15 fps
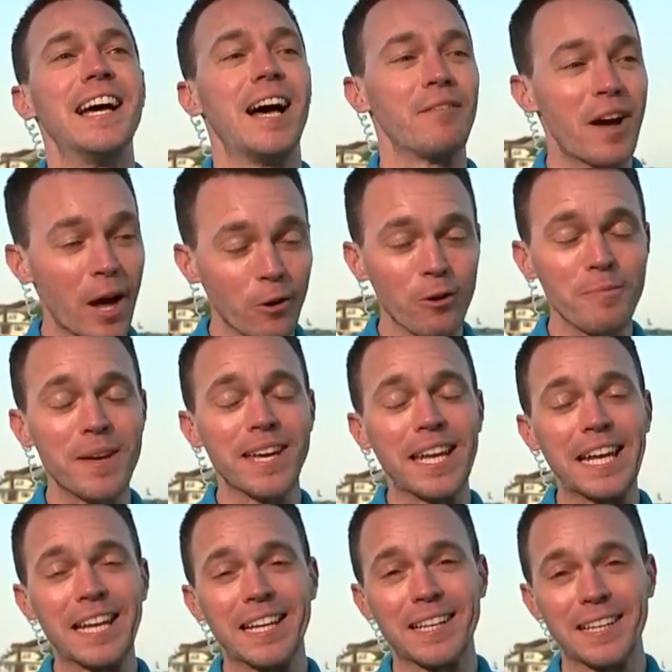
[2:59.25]
I've got to
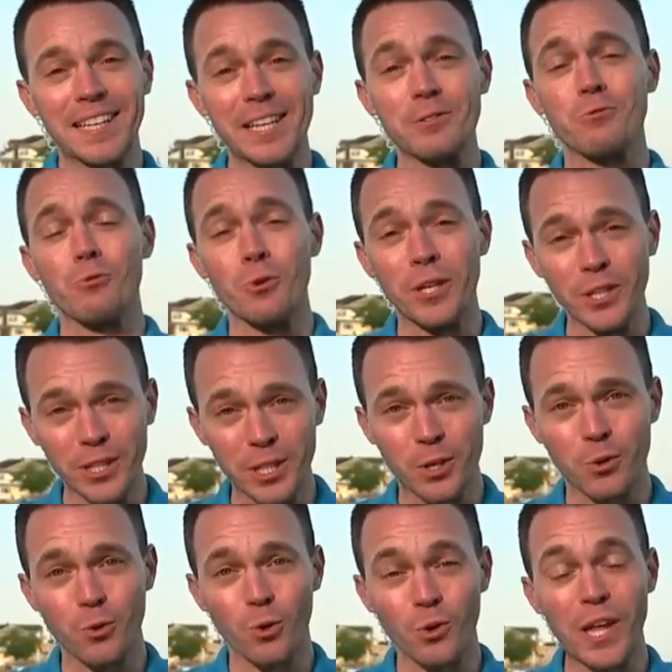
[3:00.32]
admit, is really
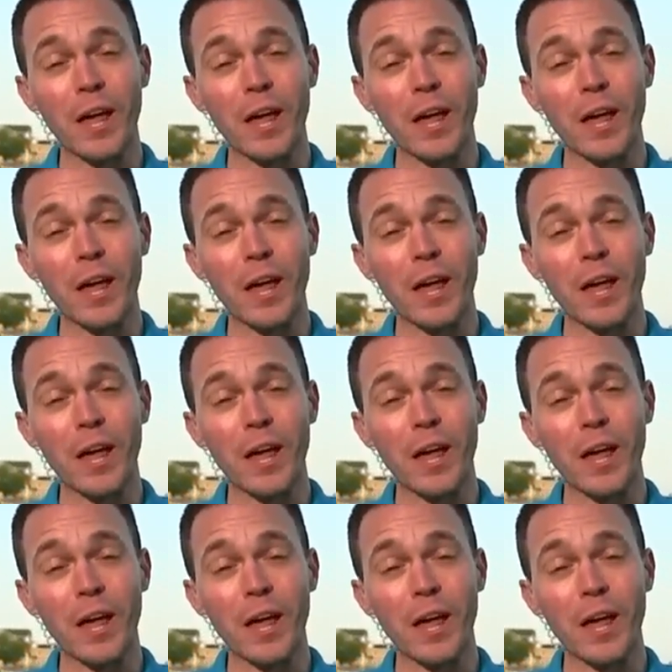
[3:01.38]
cool.